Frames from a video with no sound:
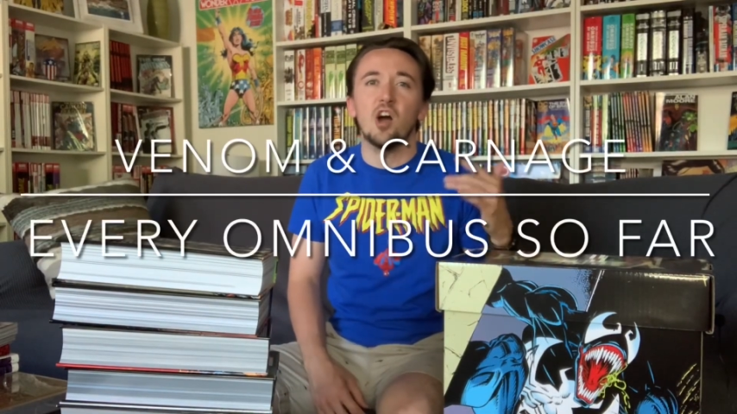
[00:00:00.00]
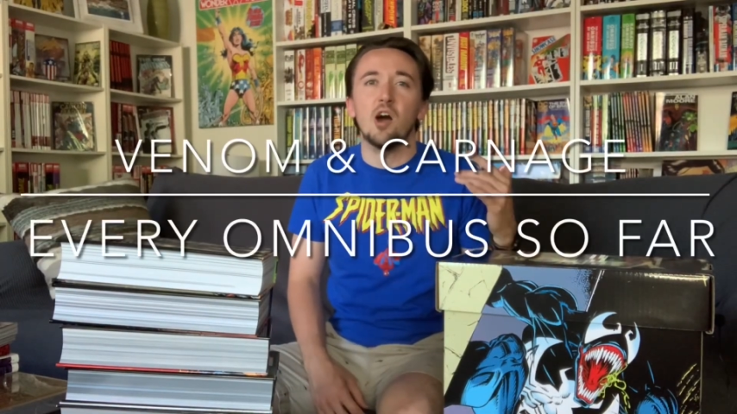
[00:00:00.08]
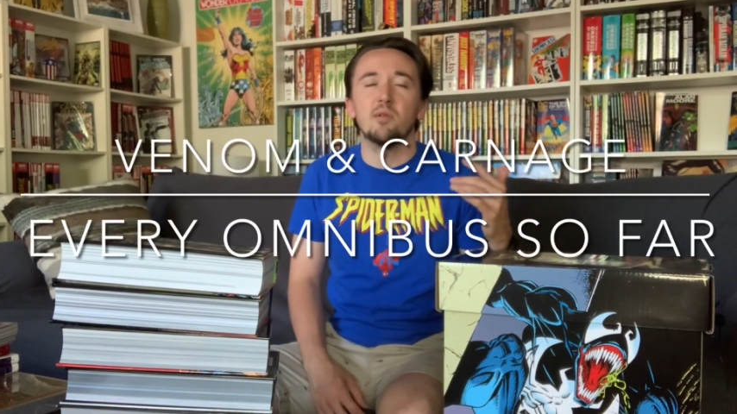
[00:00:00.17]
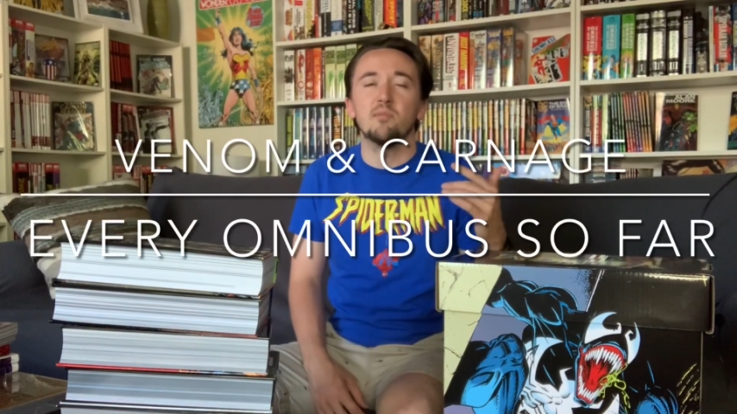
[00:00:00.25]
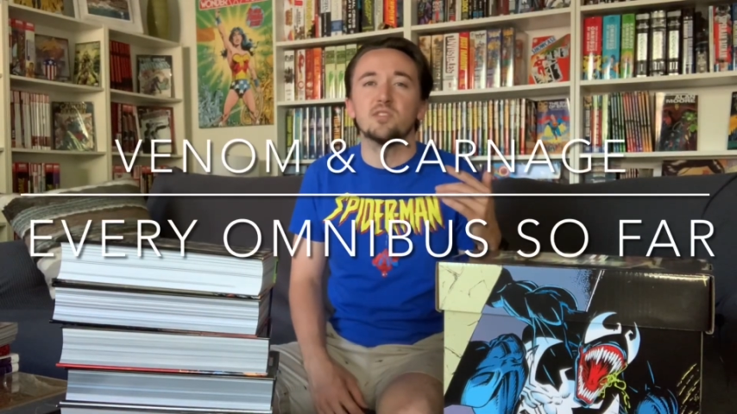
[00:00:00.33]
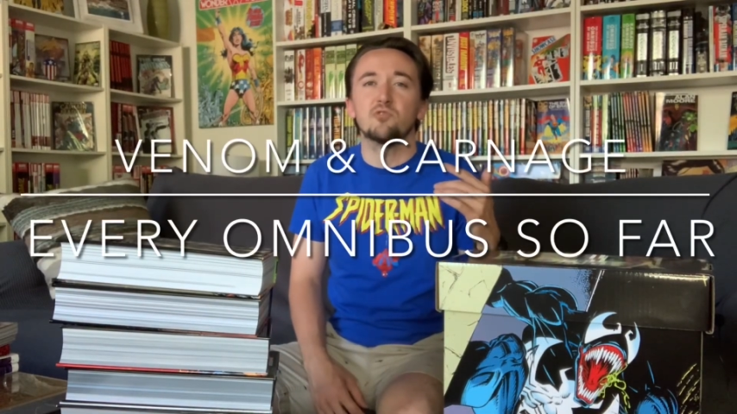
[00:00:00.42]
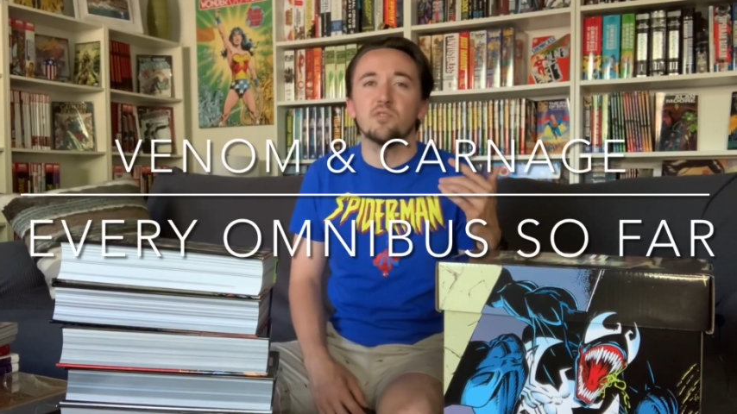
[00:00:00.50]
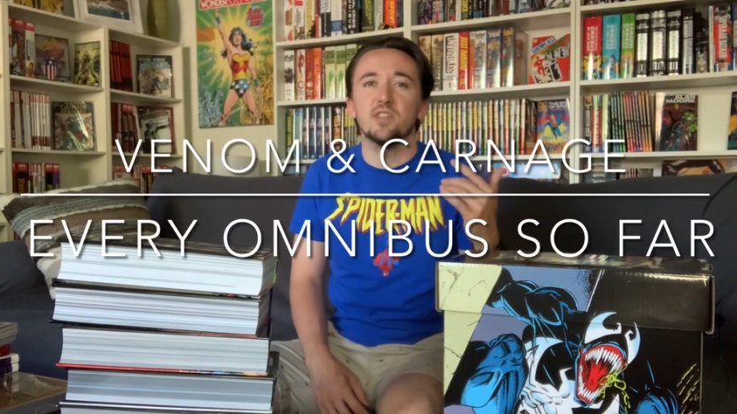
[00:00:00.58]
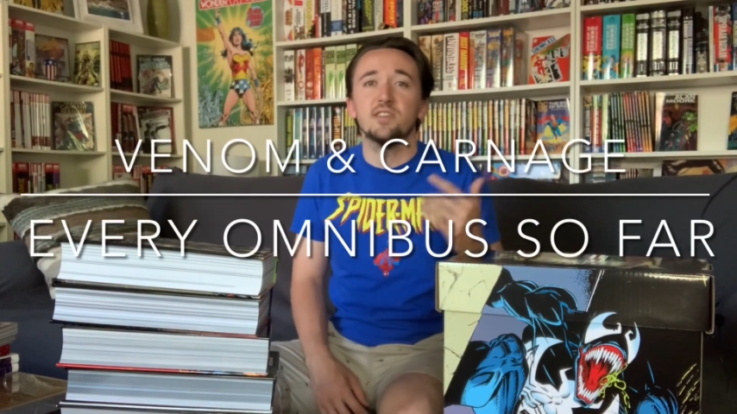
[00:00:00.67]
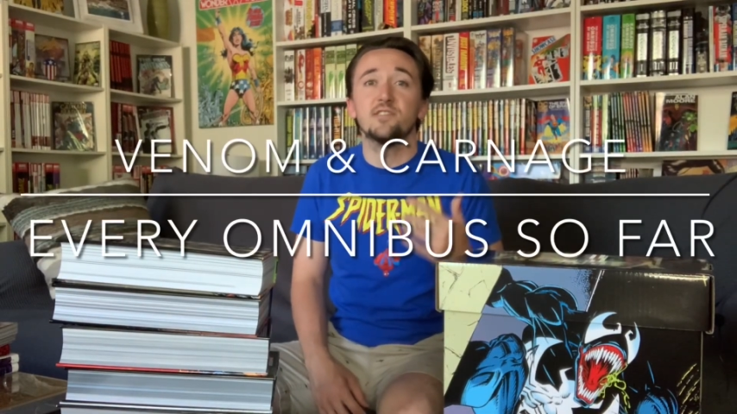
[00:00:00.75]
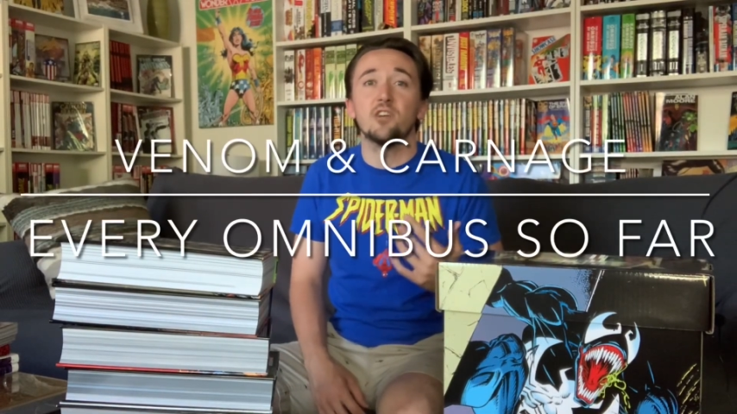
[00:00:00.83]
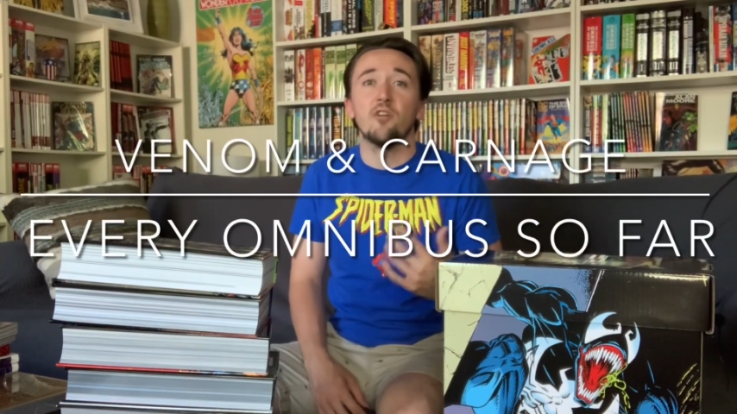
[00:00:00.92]
Omnibus
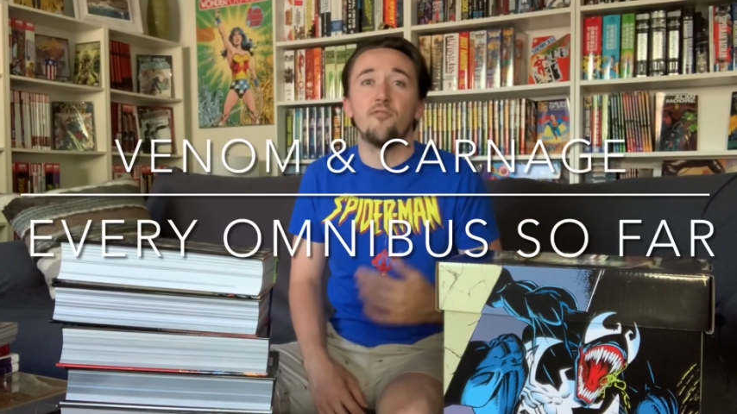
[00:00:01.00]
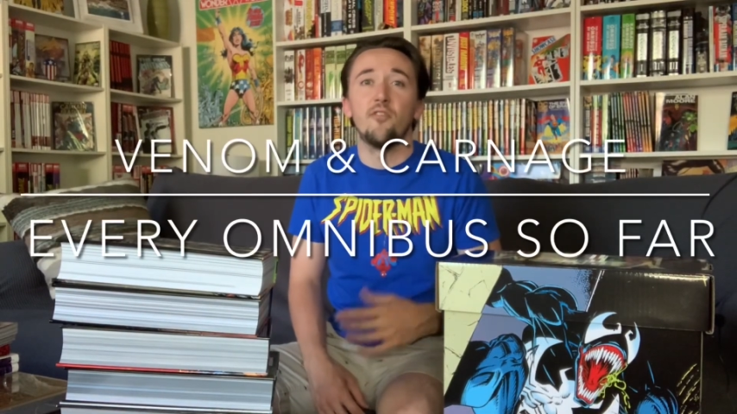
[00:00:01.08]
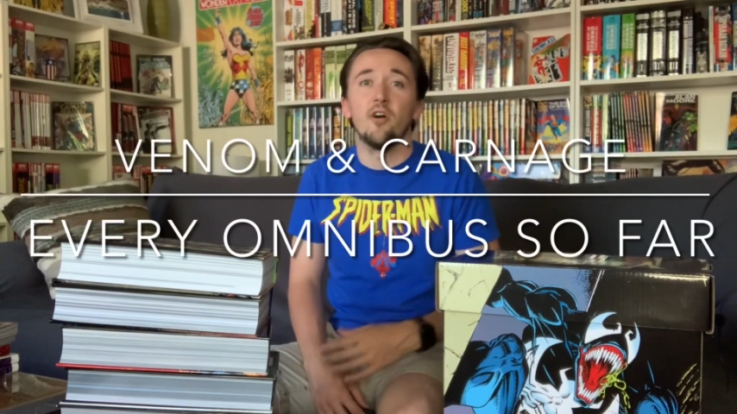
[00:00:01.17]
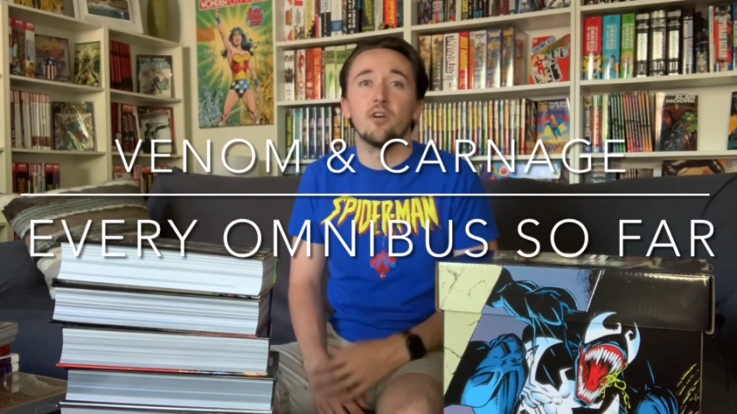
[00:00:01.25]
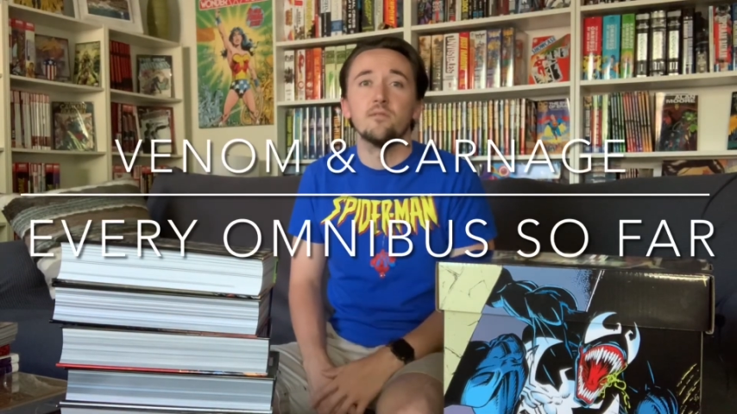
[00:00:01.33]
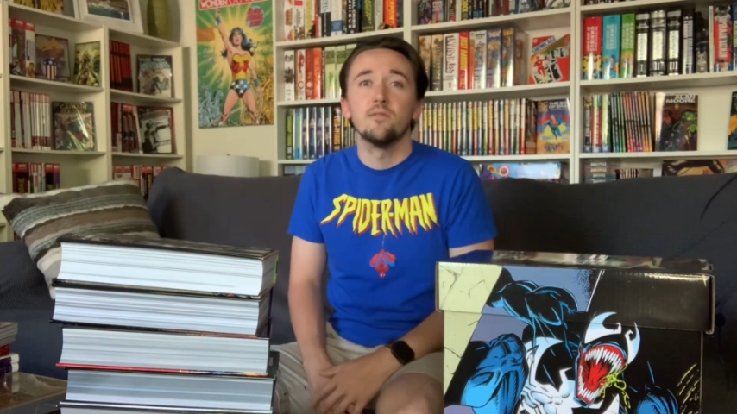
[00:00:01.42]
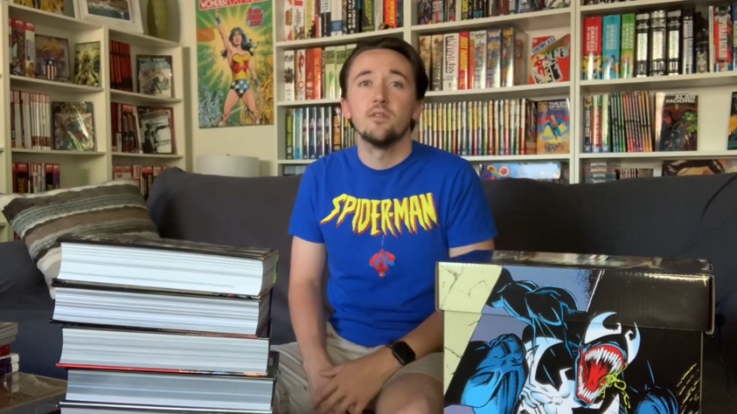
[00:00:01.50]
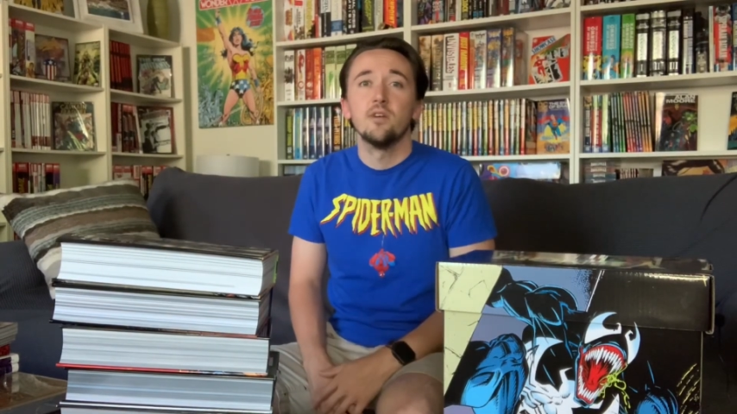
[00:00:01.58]
release so far.